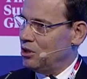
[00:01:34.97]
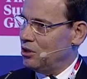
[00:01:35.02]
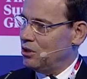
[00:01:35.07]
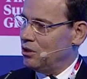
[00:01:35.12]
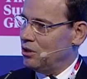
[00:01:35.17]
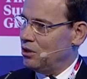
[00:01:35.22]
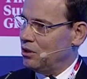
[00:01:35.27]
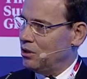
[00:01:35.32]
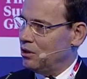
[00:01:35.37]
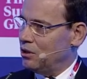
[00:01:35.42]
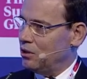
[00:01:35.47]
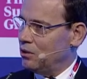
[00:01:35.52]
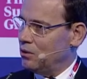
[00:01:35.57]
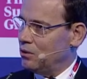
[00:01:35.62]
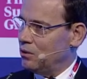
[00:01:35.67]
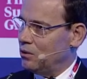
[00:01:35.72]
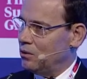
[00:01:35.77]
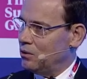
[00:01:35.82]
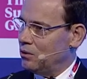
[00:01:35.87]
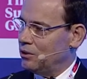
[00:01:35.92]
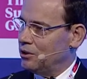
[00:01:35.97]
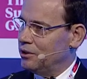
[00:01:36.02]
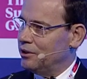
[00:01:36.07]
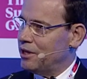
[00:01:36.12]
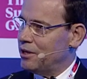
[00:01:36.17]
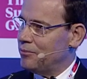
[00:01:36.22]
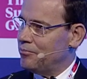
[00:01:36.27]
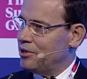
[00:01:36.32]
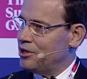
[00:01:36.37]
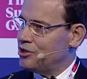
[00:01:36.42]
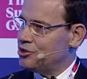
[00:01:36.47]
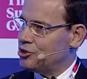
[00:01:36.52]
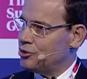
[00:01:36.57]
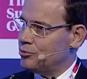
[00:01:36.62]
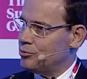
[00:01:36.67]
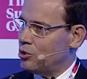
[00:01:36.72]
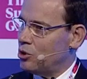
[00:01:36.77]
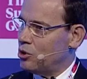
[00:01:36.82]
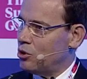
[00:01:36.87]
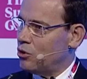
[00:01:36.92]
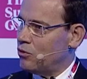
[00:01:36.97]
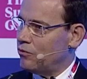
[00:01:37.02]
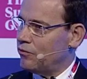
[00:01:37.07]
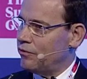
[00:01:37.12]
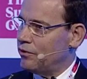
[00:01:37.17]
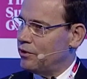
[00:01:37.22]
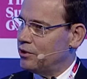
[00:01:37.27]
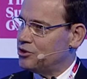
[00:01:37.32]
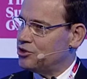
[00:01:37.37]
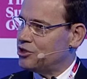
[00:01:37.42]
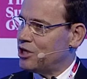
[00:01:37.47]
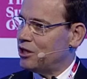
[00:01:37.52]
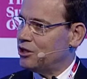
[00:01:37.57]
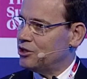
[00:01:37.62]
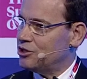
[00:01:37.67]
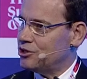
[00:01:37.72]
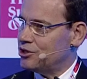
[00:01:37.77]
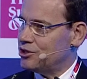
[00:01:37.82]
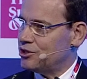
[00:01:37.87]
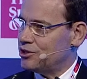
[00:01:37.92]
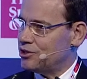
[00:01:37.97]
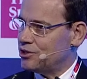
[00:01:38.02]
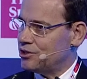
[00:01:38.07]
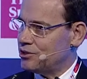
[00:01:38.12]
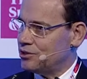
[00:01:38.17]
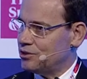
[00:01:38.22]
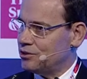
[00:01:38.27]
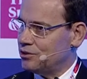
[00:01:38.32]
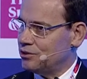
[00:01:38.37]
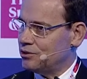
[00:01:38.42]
on the dimension of the challenges